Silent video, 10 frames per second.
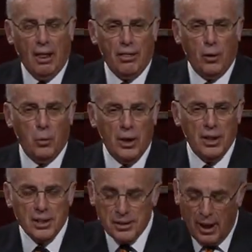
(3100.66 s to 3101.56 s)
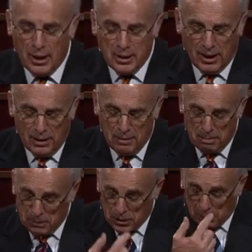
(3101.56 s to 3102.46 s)
The wind is not
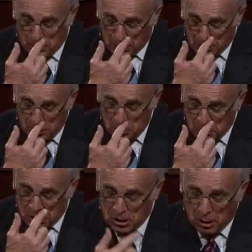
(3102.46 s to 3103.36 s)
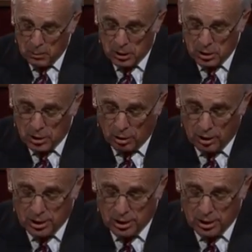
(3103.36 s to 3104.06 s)
um, subject to human summons or